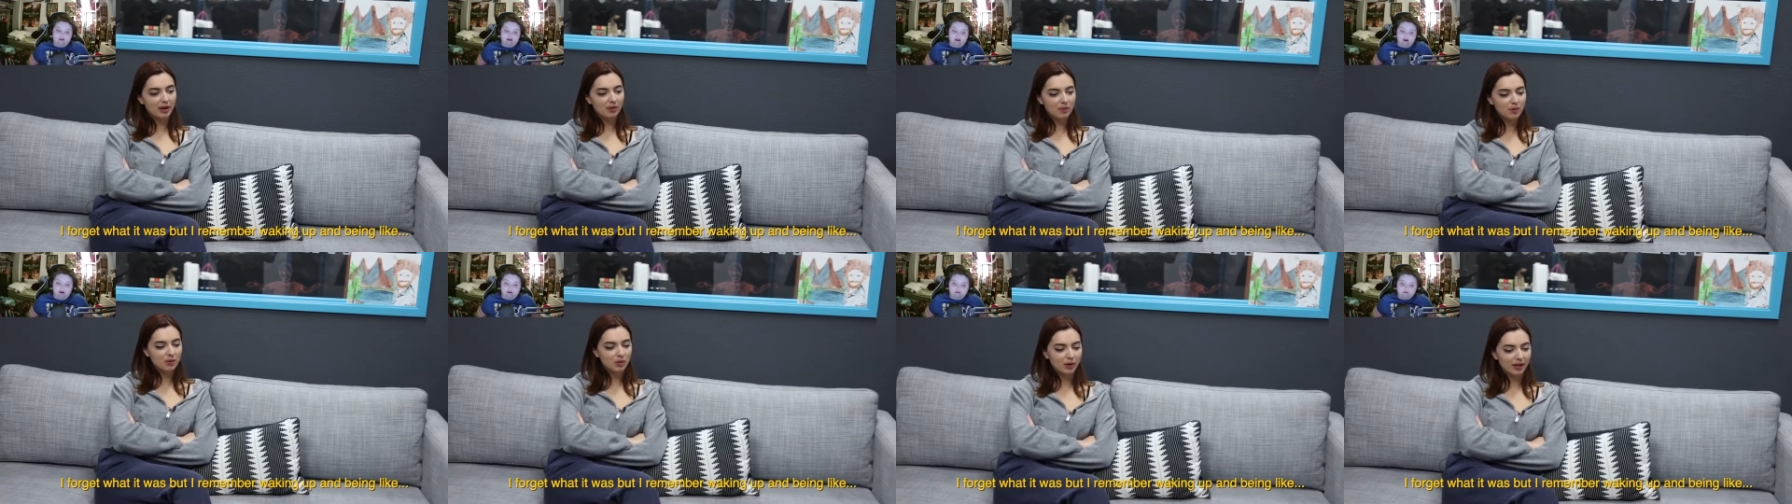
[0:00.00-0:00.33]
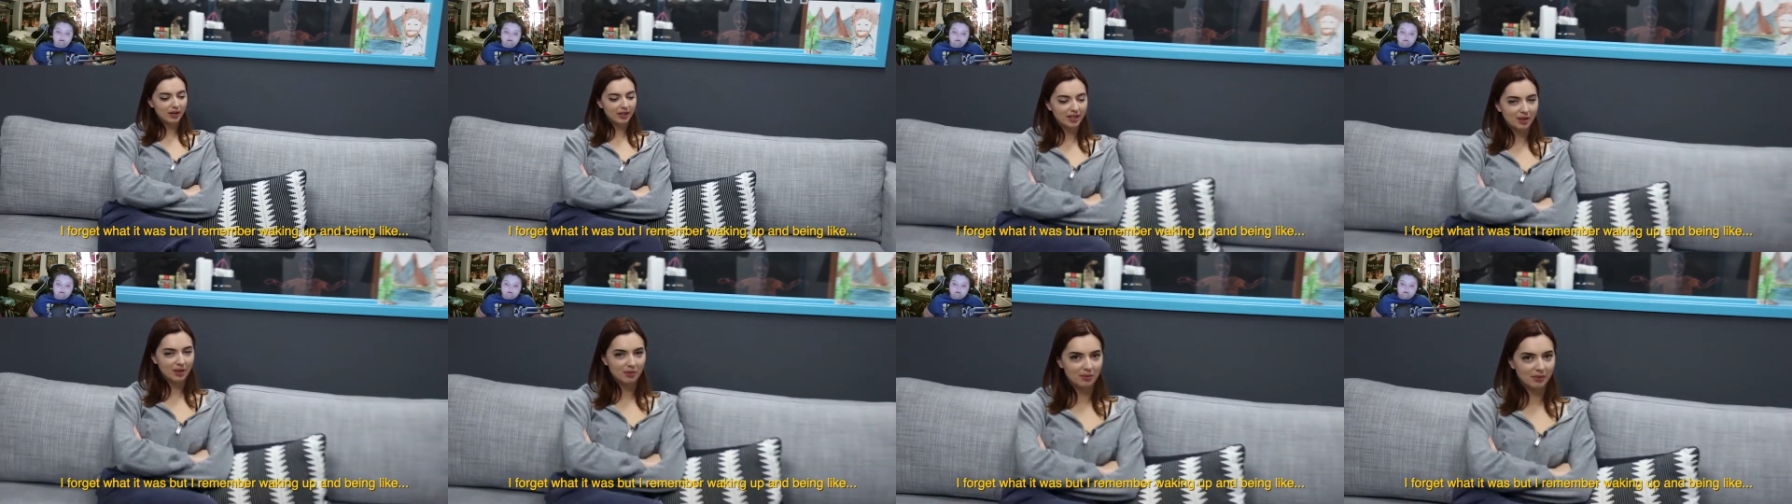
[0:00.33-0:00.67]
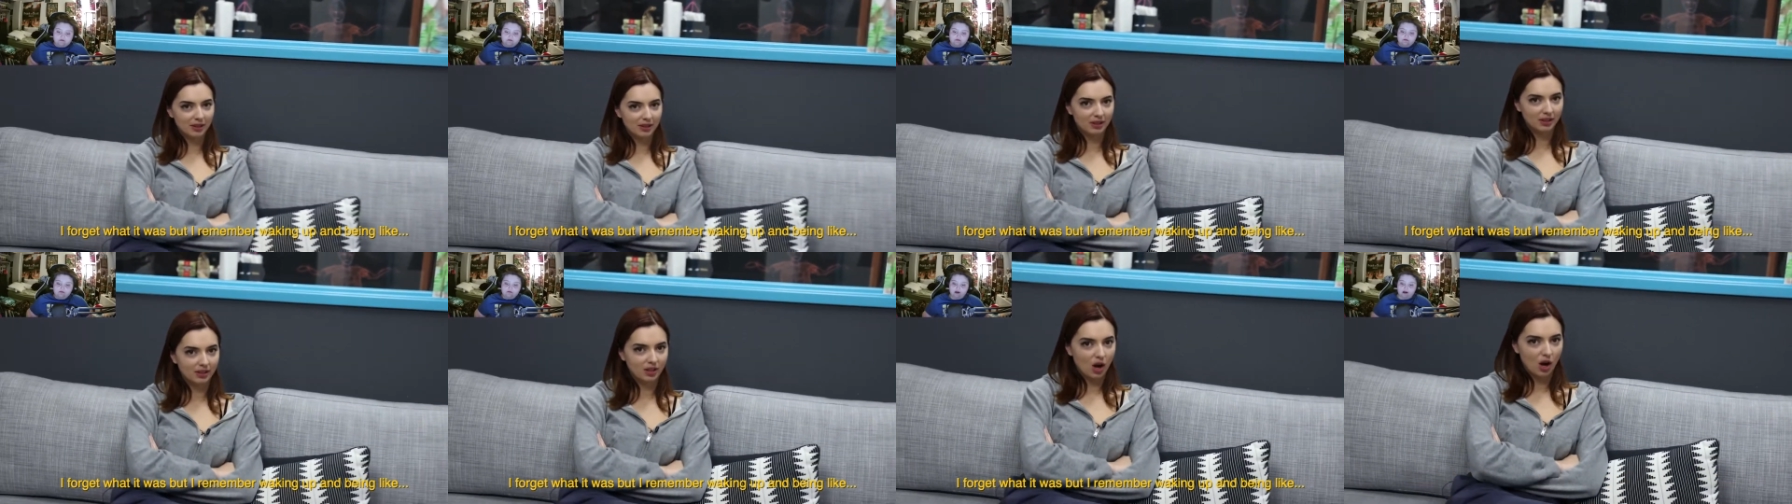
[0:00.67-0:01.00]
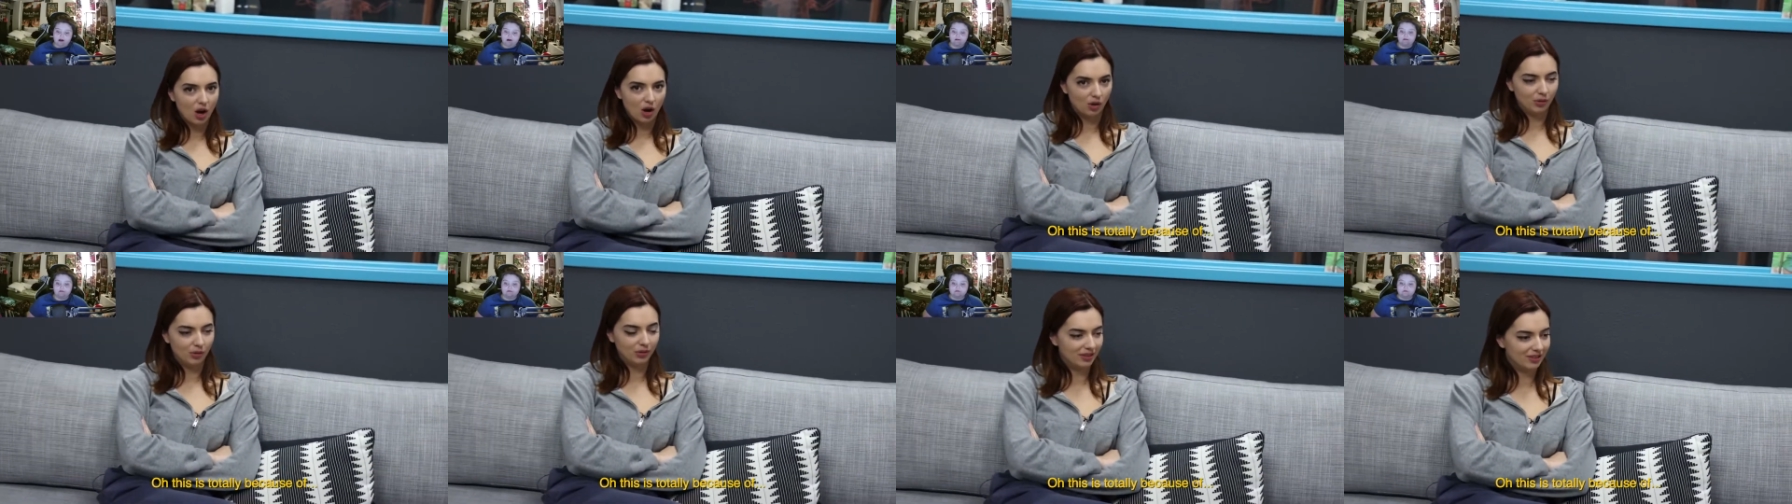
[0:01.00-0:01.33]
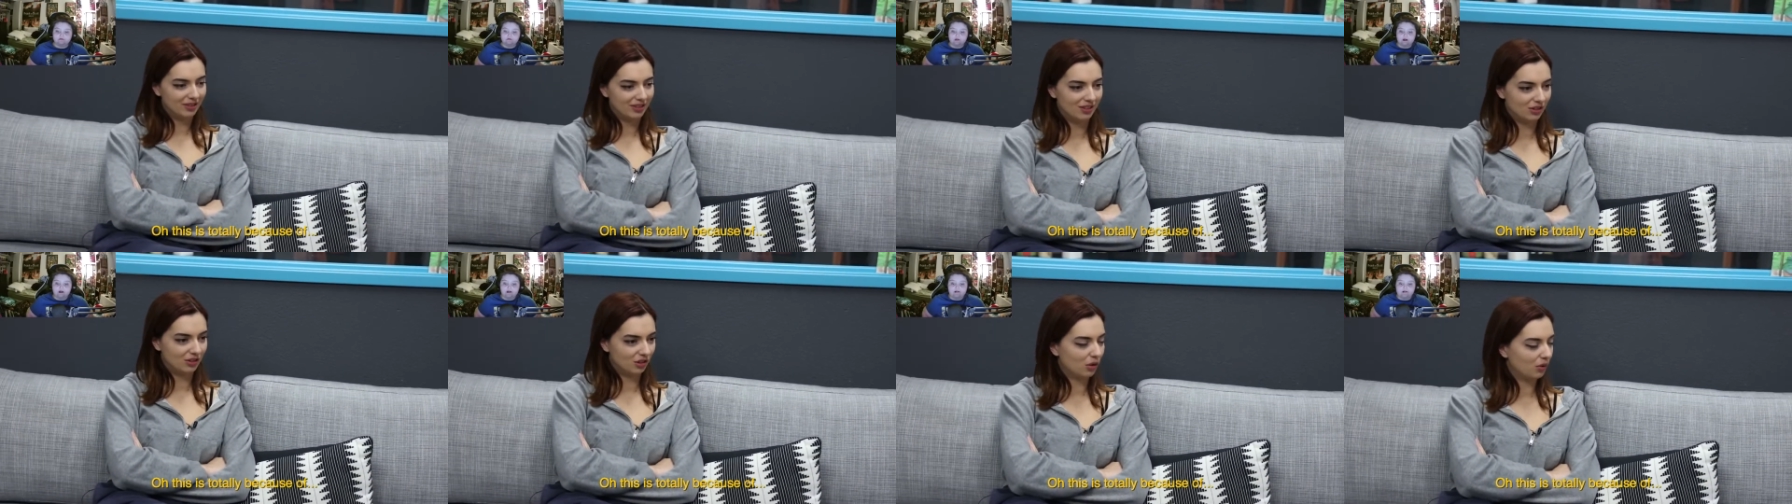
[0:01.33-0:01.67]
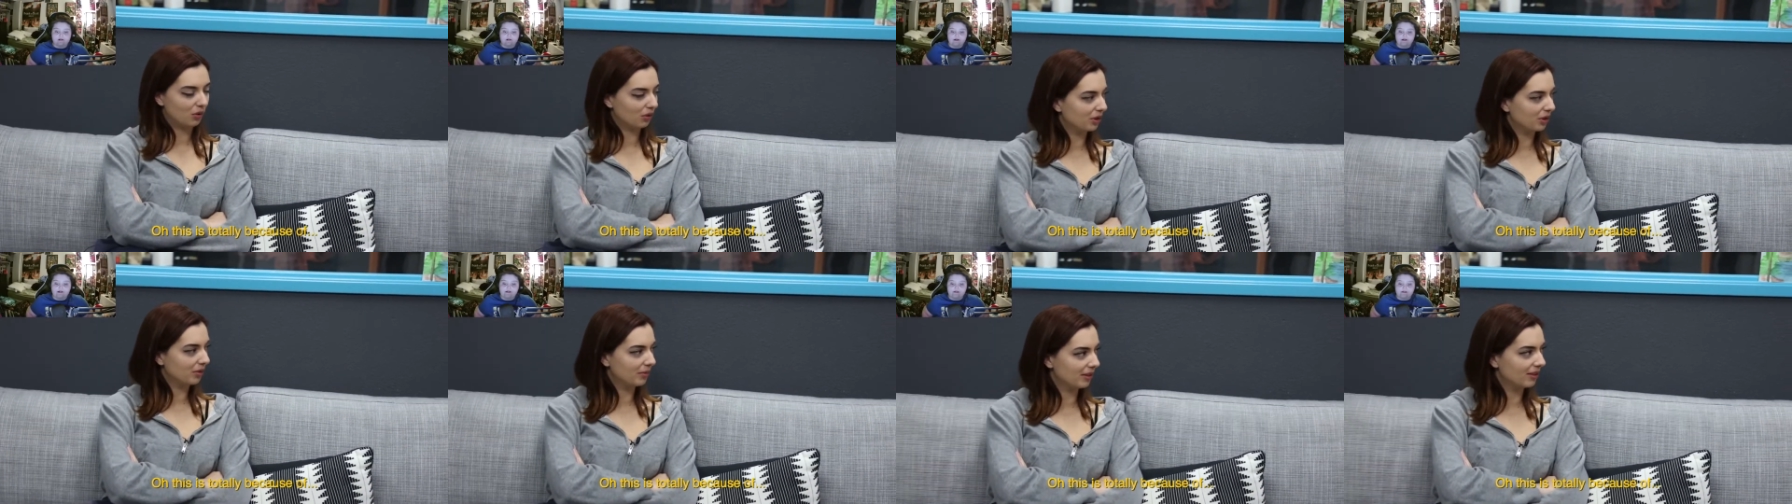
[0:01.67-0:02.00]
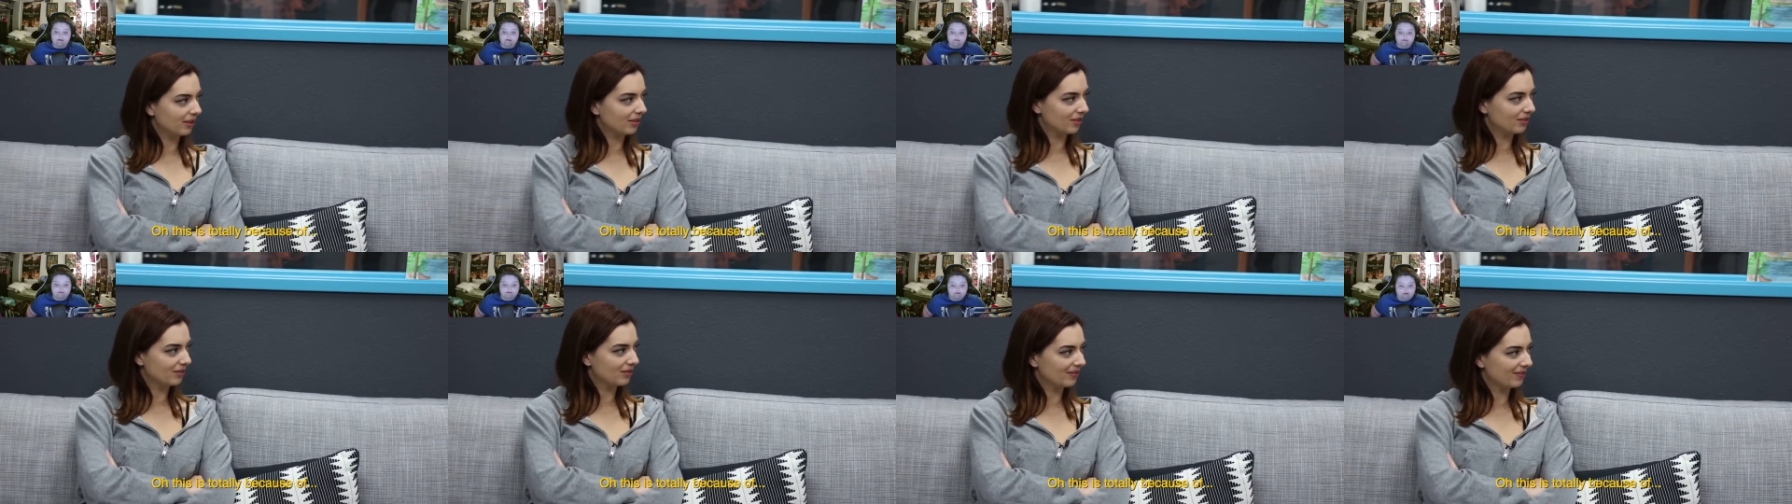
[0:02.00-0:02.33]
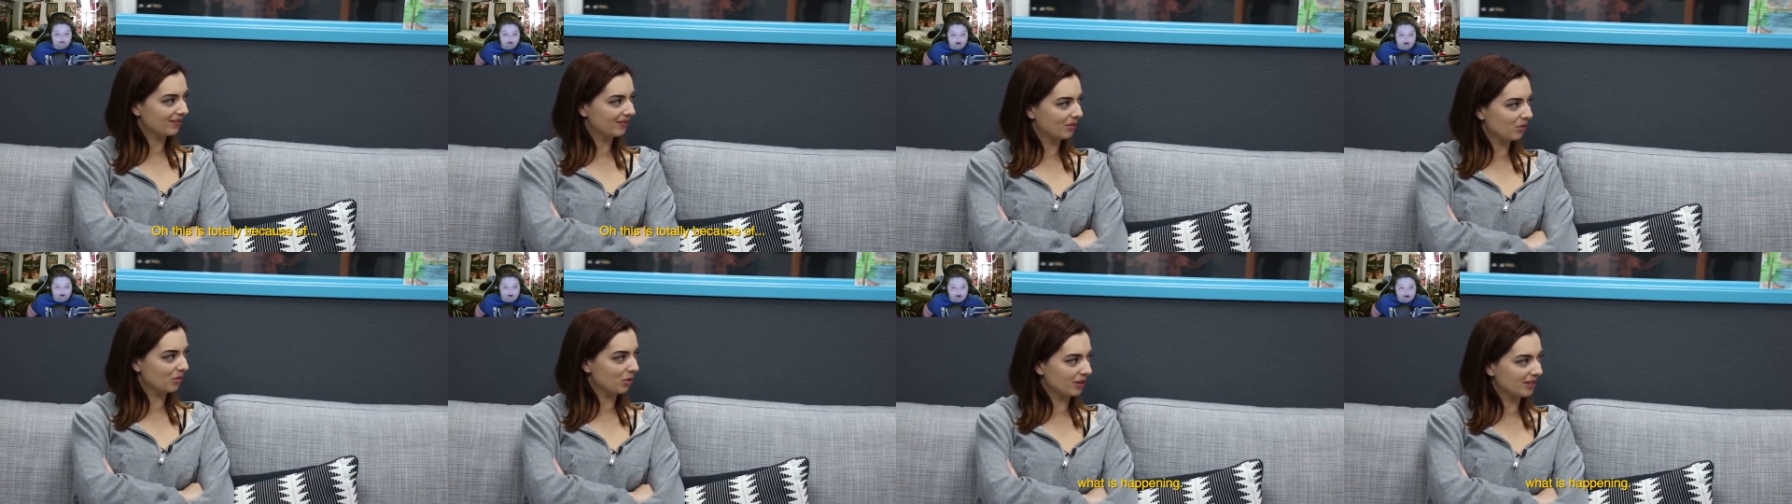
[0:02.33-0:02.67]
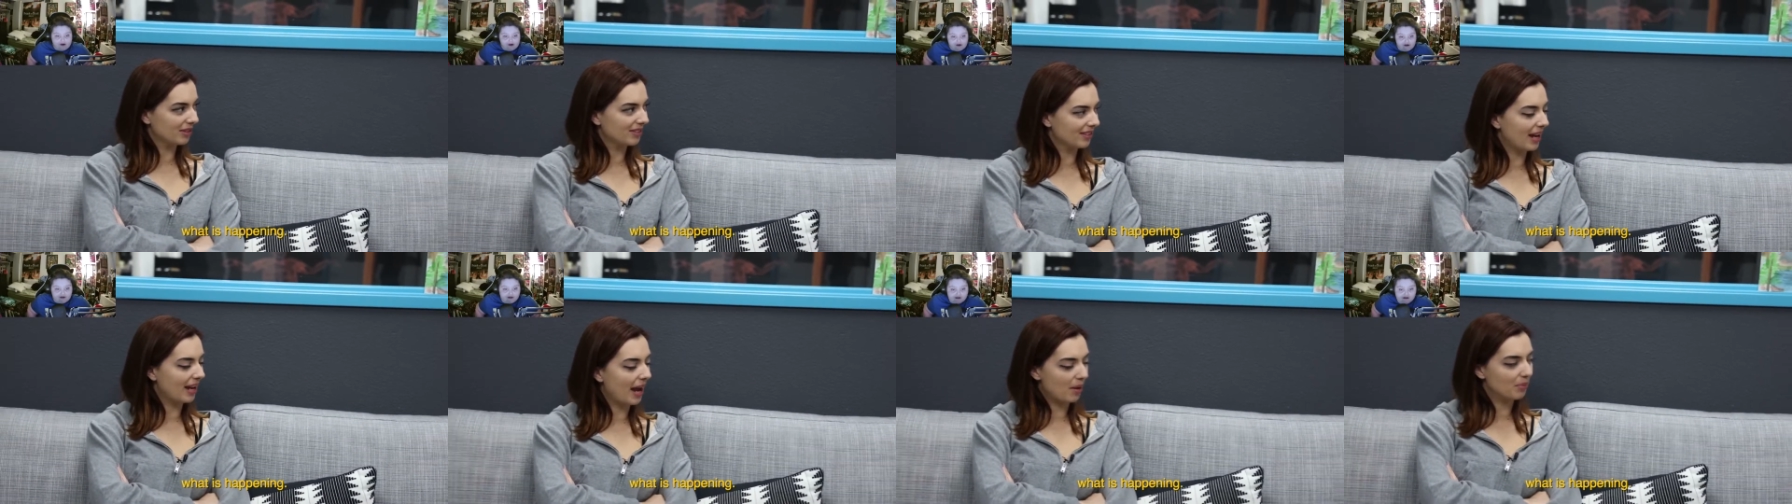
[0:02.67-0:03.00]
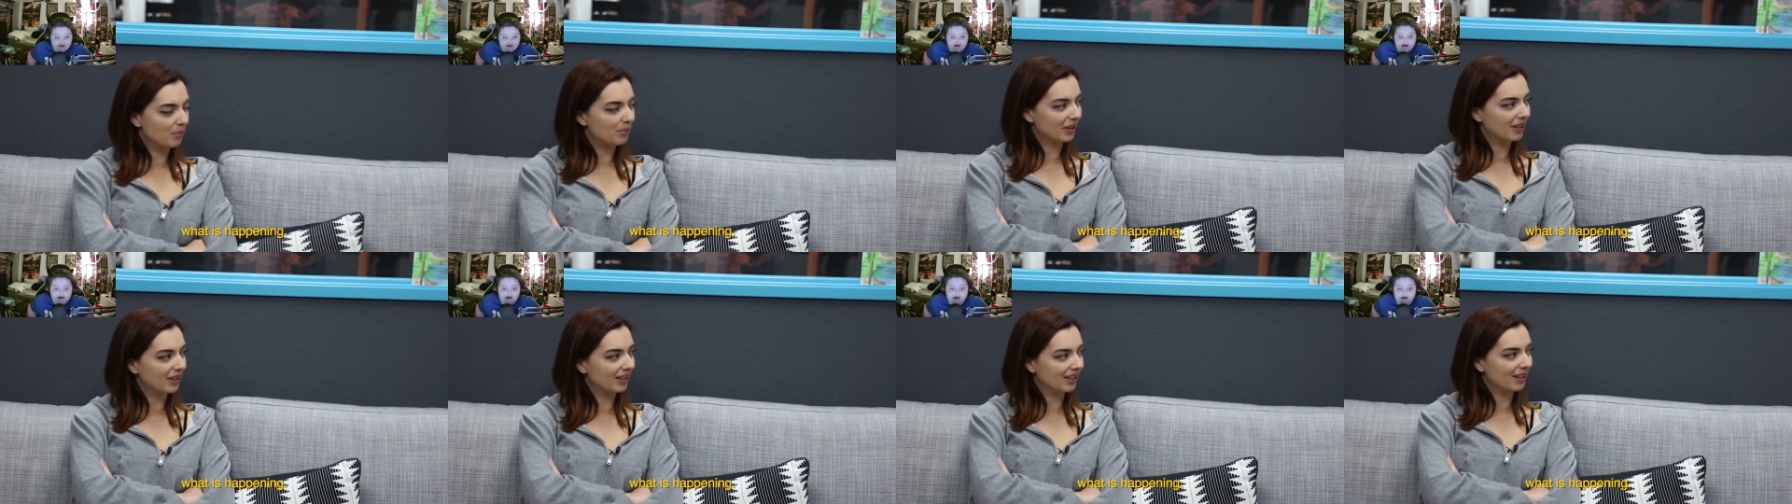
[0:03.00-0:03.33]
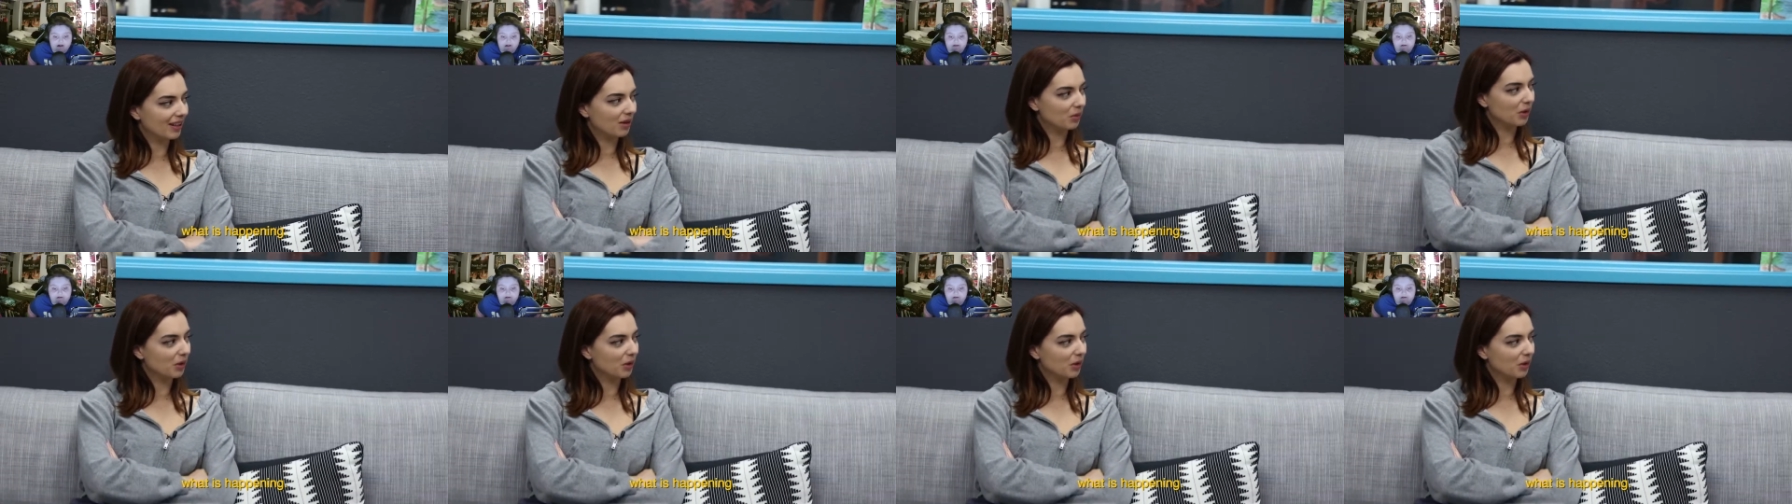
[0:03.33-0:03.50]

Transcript: but I remember waking up and being like, "Oh, this is totally because of what's happening."